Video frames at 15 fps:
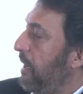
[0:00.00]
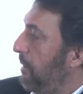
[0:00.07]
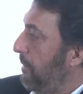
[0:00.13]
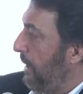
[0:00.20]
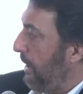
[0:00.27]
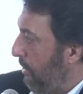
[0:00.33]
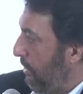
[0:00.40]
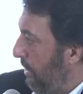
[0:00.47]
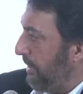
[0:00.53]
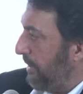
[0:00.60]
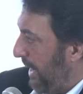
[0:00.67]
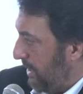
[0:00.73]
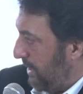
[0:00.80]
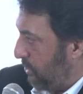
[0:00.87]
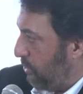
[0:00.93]
A regulator
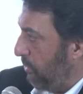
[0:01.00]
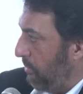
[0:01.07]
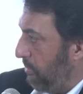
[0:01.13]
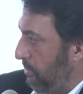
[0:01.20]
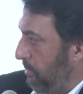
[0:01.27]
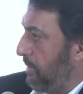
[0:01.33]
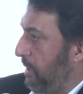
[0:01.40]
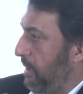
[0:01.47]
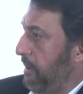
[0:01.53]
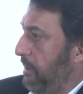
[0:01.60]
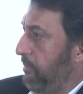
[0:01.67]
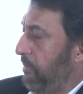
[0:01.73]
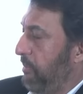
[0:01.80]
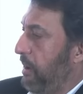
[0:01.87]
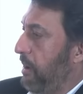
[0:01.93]
has to uh,
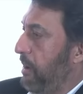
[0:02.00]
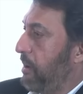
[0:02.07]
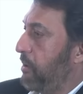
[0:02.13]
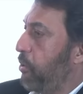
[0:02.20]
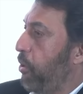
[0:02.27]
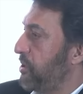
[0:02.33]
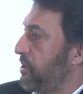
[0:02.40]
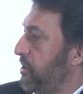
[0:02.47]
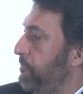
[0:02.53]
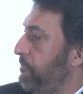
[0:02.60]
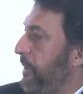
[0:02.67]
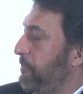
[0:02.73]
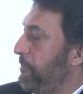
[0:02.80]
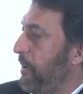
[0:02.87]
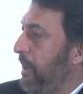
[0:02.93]
uh caution
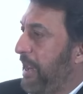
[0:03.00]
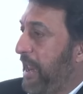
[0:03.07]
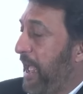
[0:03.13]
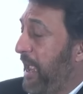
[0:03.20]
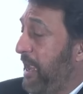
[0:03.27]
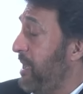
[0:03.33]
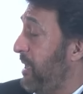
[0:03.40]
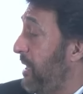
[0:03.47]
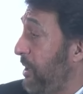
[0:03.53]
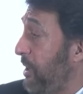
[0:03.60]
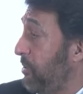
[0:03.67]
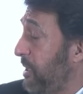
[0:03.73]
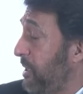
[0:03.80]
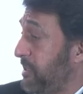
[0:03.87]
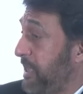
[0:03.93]
people, and I can tell
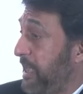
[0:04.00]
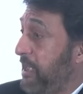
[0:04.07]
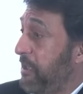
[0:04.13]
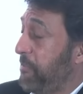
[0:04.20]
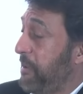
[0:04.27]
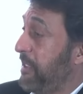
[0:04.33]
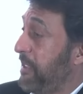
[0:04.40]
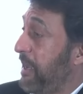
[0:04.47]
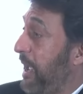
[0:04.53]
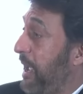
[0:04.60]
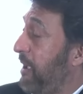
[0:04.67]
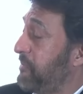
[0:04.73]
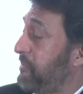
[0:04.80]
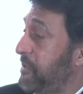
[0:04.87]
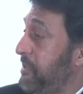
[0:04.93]
you this, AKB, that I
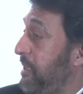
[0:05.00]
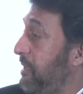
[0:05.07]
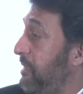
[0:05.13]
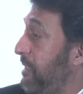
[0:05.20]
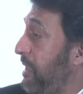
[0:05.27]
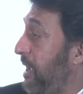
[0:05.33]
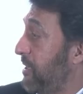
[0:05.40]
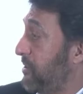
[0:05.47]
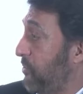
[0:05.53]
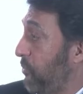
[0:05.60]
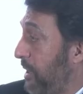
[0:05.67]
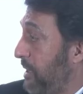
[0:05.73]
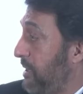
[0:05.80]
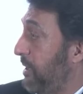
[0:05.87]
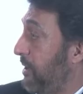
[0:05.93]
have seen in the last
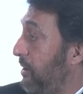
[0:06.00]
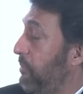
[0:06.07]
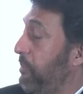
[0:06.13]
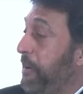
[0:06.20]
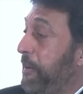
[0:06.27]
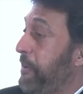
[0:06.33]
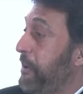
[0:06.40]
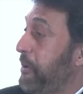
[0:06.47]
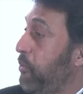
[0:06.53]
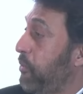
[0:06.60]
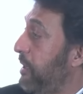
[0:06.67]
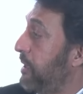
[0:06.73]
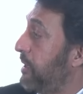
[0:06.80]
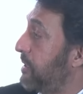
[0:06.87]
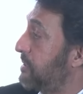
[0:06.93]
one year or maybe two
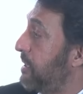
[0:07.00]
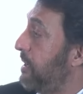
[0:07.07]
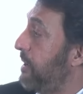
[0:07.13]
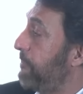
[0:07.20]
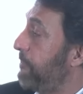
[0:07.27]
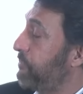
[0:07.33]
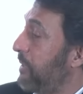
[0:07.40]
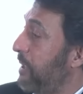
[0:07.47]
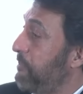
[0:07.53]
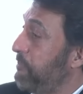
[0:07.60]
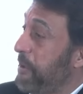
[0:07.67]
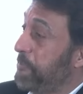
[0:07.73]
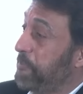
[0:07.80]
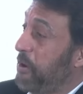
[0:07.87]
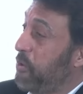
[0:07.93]
years
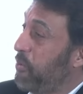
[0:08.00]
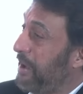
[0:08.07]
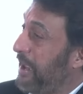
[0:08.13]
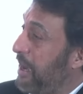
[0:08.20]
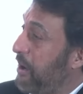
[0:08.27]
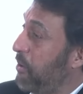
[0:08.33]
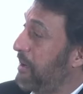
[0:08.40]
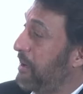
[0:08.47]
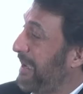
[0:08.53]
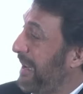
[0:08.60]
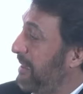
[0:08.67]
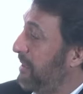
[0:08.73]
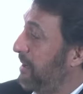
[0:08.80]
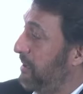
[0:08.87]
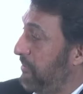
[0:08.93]
people who cannot
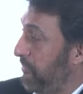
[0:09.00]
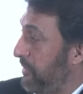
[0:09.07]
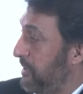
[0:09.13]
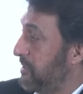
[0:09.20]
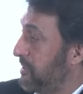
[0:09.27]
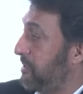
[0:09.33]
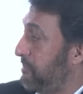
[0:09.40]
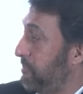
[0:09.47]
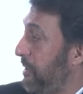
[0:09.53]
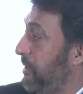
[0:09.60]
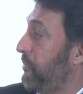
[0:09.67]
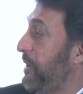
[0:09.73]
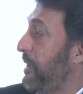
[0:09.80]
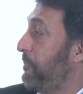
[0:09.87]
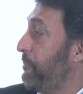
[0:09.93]
tell the difference
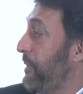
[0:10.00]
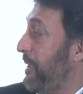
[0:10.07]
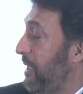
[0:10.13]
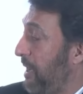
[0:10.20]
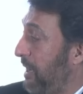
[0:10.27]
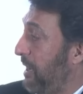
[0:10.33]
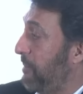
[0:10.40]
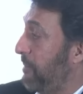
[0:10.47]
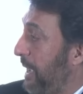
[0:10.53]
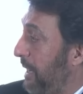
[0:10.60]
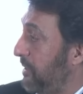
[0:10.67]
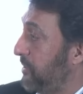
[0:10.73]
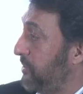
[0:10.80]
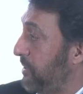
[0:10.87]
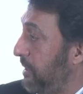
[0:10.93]
between a PNL and a
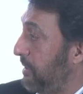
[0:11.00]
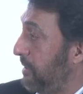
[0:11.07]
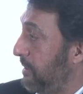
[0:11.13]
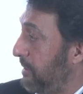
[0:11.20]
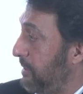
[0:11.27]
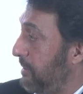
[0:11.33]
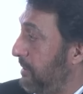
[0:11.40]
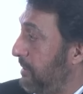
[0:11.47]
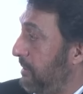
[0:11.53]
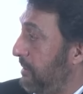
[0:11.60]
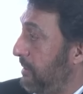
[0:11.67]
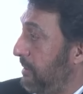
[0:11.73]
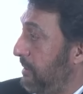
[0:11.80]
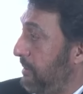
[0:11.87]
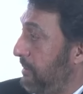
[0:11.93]
balance sheet
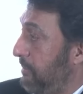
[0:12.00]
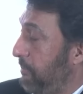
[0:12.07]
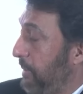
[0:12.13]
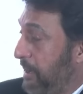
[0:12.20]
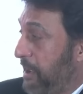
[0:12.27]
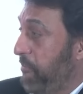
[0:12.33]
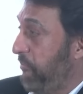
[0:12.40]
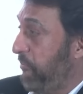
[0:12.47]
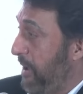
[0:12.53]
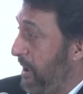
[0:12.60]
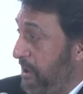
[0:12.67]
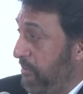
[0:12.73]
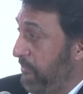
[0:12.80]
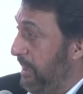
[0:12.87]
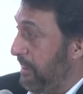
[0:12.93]
become
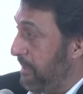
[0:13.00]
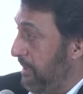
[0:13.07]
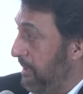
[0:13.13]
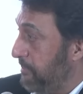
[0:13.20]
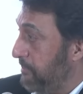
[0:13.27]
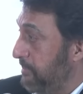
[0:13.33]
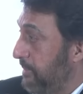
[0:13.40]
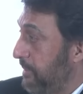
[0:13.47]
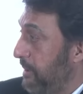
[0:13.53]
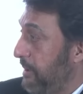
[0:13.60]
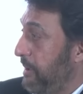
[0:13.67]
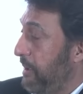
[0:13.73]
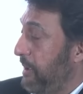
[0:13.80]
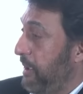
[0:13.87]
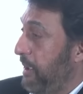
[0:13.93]
fairly yeah. wealthy.
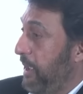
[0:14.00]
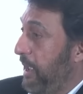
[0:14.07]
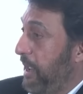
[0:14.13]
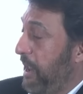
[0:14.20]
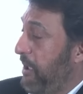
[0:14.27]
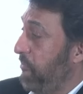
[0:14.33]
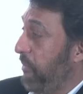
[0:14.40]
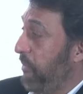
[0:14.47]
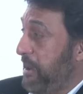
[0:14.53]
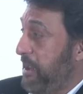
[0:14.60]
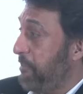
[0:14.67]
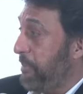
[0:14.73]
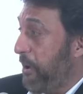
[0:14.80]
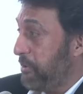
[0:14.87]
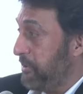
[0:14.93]
Yeah. And I worry
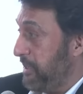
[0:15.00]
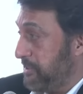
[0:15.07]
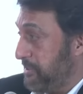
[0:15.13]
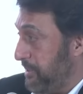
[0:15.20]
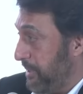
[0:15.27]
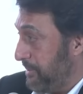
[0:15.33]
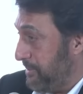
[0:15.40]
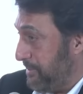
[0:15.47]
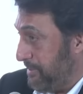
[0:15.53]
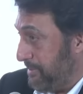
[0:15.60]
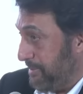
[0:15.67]
about these things.